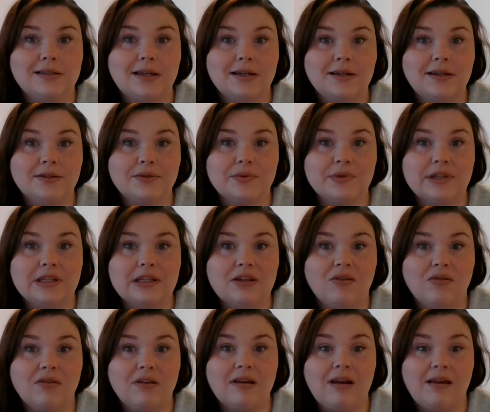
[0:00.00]
Sunday's really the
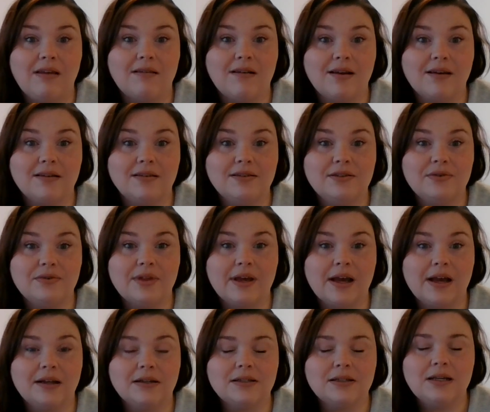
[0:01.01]
only day that I can do
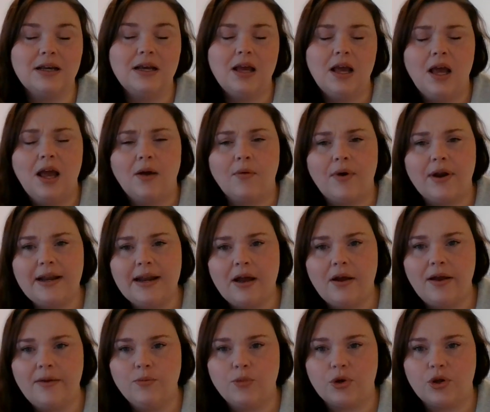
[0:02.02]
that. Right now
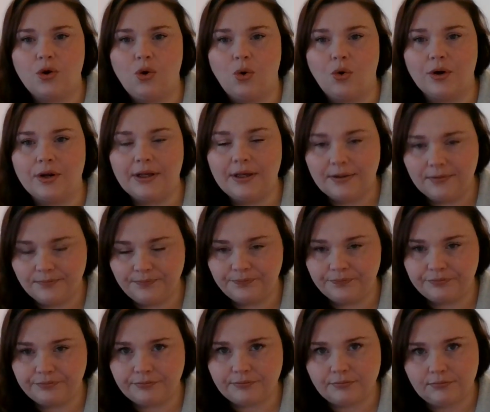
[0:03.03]
I'm recording
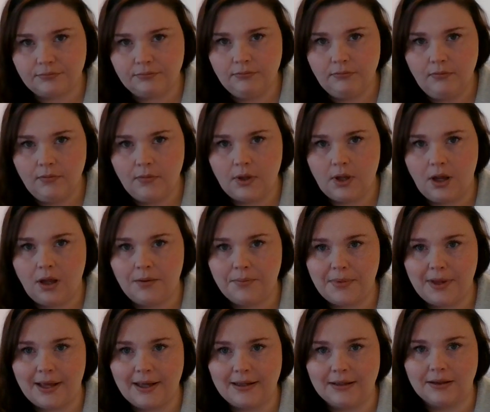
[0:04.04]
on
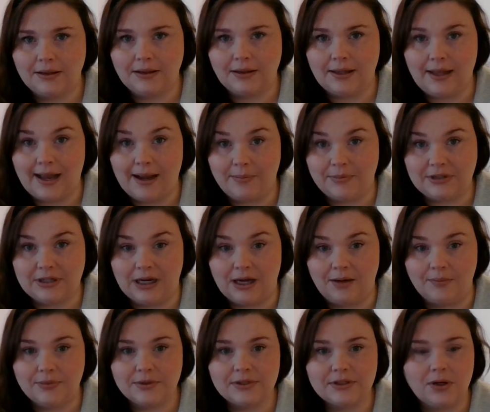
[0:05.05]
my
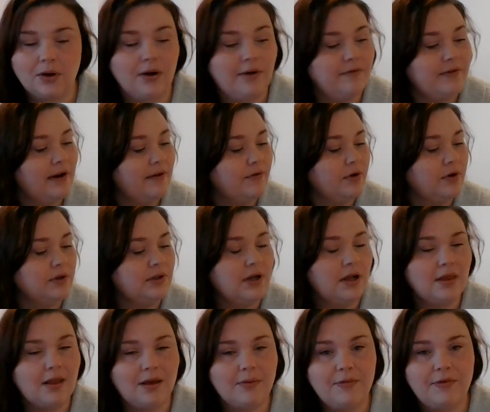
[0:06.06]
laptop, so I've never
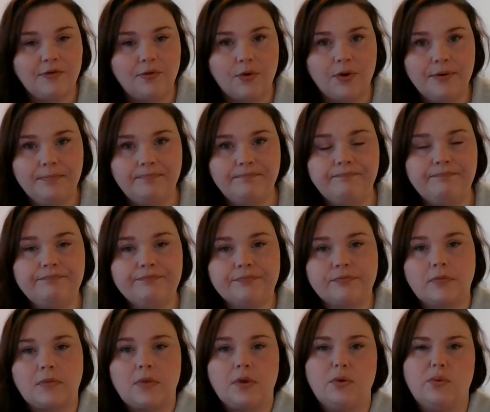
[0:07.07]
done that before.
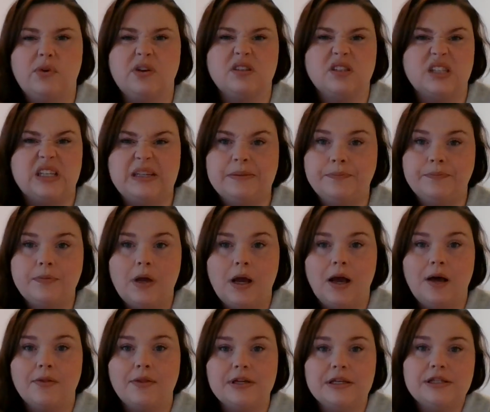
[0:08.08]
We'll see
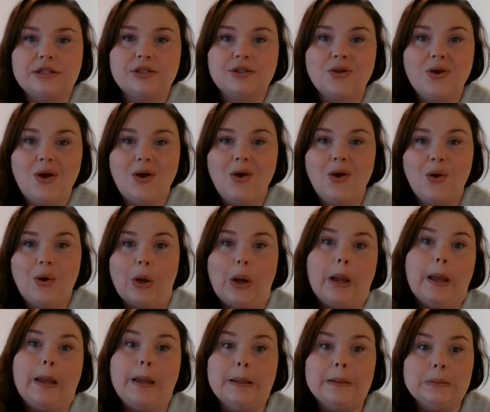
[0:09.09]
how this
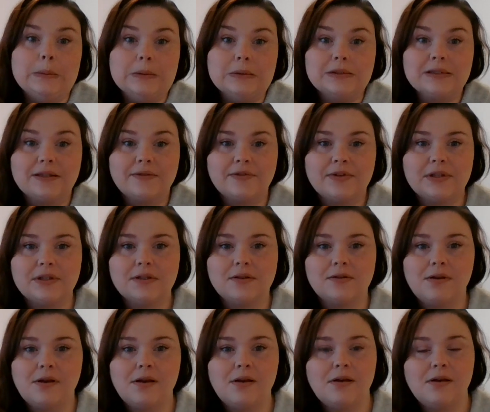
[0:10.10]
goes.
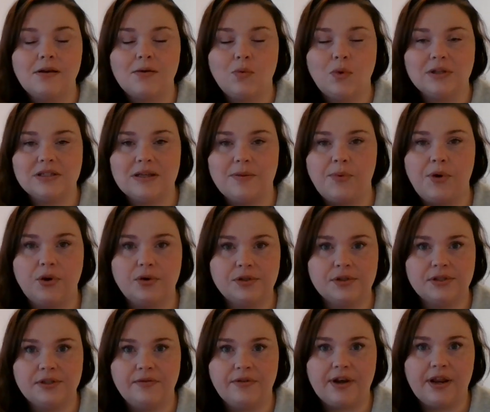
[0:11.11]
Once I
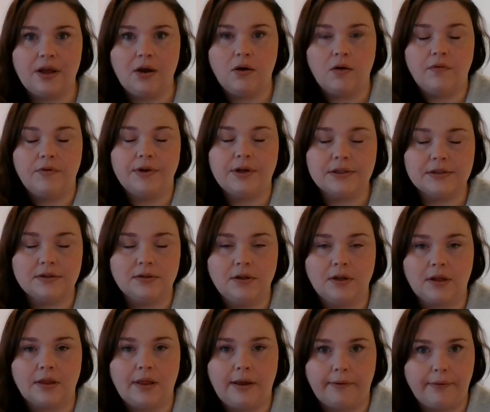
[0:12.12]
post the video, if it doesn't
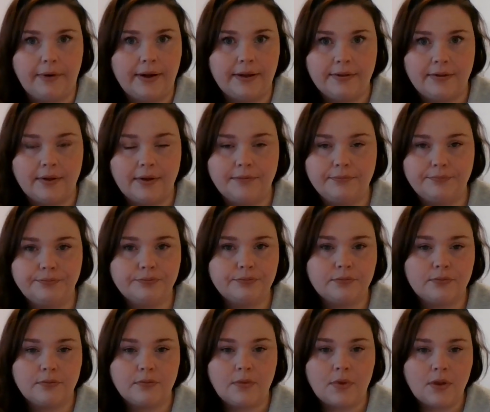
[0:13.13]
look that great, then
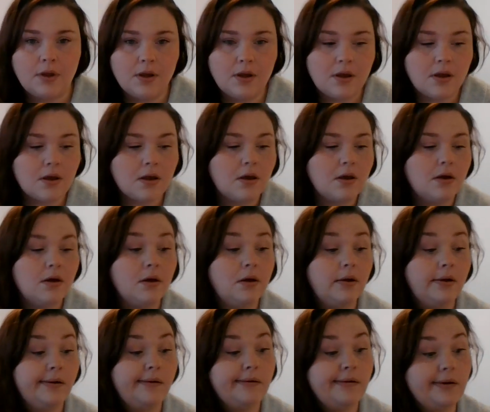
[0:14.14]

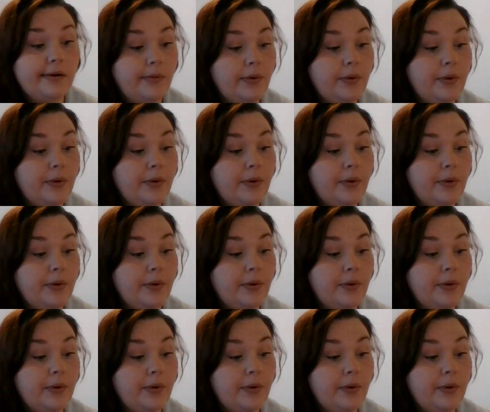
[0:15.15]
you know,